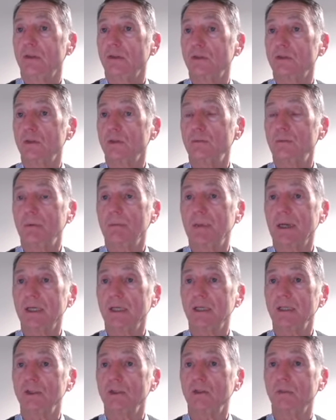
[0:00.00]
super
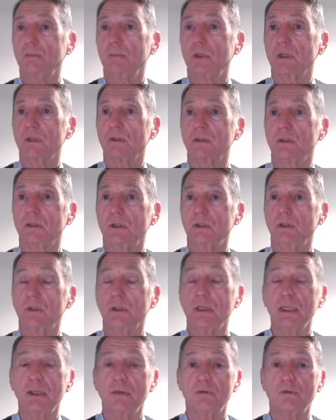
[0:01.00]
magnesium that you
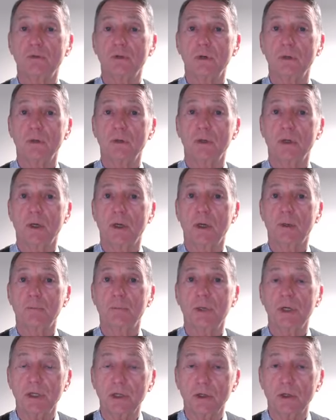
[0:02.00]
need for
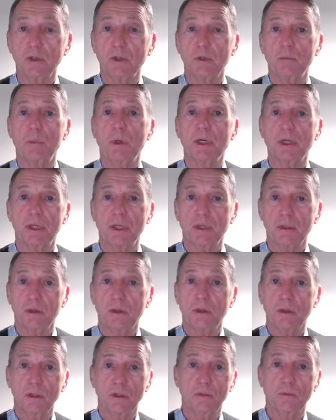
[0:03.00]
putting on your body,
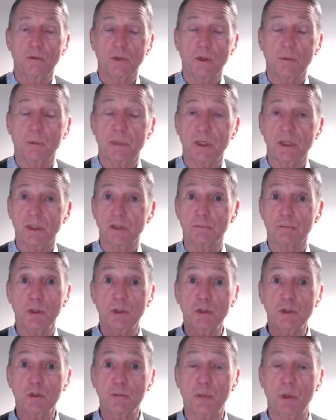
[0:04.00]
all over your body, as
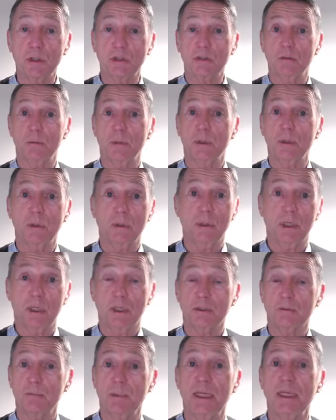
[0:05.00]
much as possible,
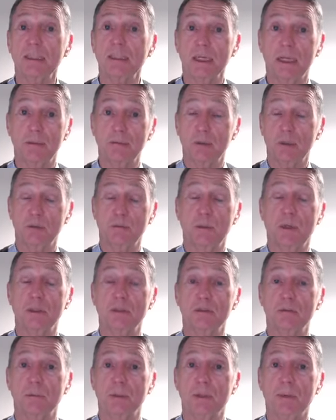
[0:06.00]
as many times as
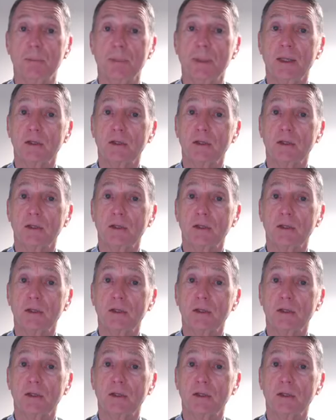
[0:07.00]
possible.